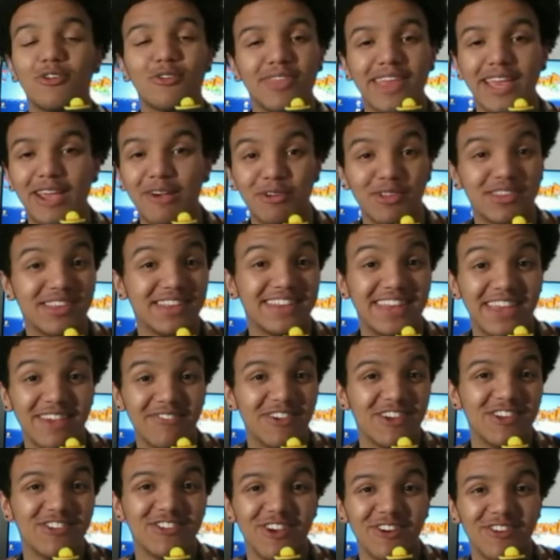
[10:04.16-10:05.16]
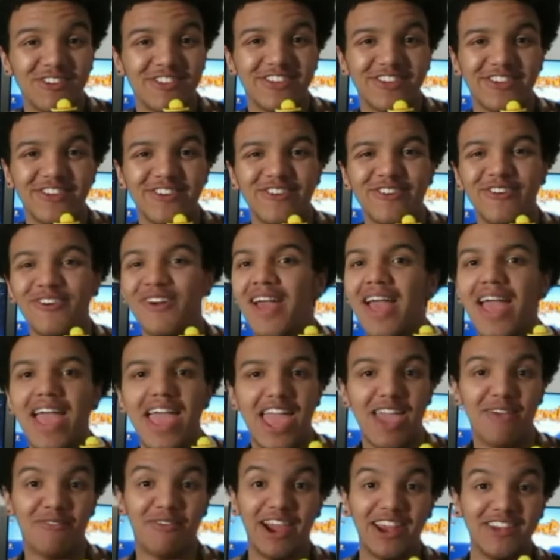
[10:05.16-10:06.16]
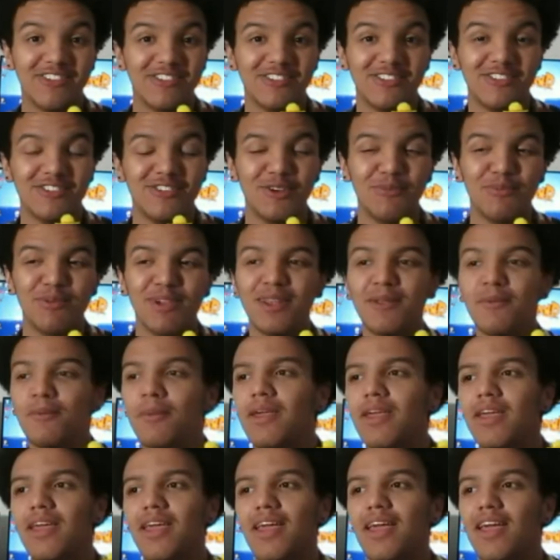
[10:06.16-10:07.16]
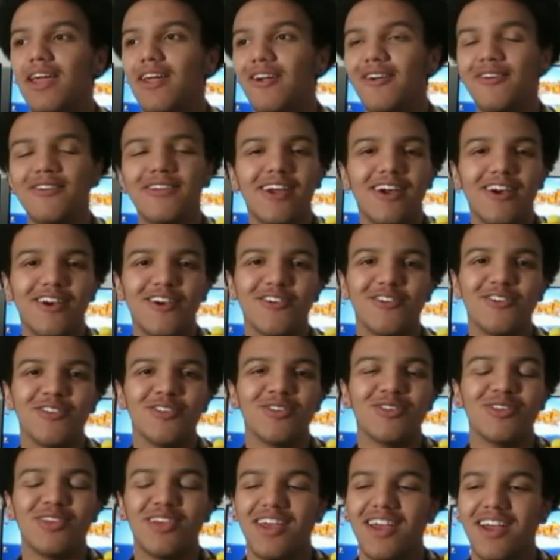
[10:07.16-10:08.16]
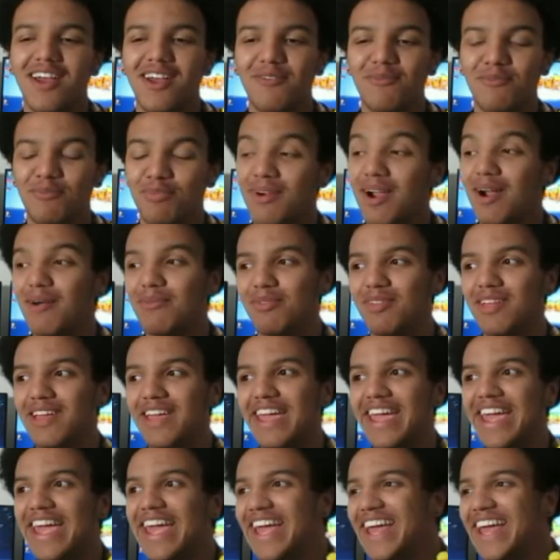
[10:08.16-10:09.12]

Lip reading: think it was a TV show too? Am I just stupid? Who knows? Probably.